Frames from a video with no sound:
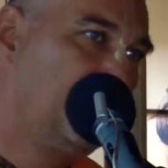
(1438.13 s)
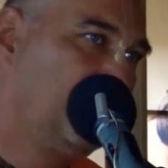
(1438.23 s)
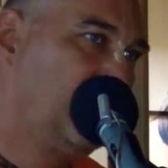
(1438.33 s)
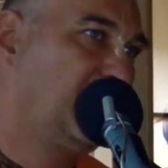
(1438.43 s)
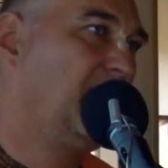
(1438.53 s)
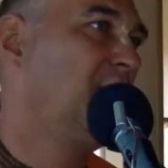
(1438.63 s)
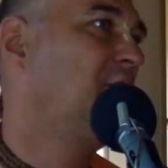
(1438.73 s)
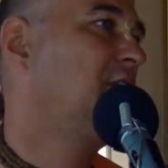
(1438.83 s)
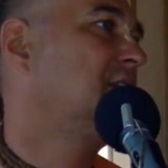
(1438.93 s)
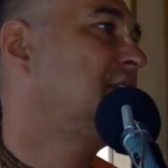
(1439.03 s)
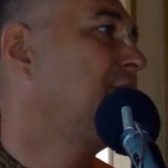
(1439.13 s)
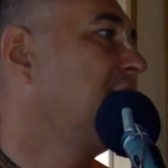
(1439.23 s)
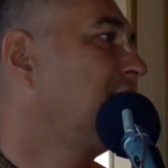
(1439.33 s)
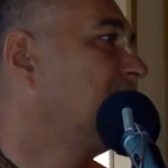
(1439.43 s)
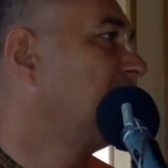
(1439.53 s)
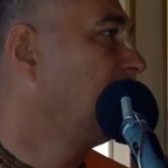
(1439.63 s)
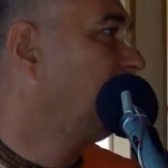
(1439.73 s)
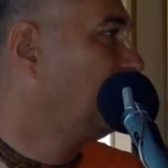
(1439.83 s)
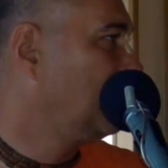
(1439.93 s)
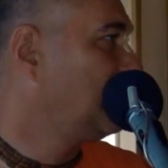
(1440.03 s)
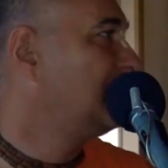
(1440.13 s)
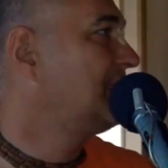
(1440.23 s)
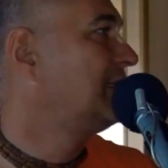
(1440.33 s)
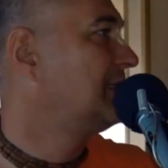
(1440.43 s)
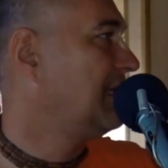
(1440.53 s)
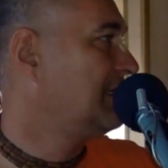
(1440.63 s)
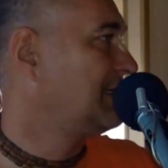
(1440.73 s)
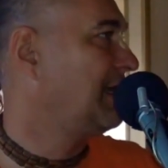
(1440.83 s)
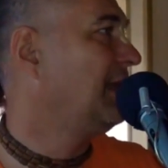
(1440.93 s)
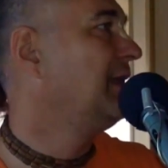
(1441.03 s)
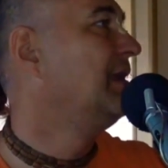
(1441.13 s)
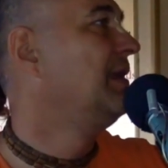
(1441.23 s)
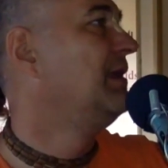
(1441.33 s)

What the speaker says: Material world is different from the Lord in that sense again.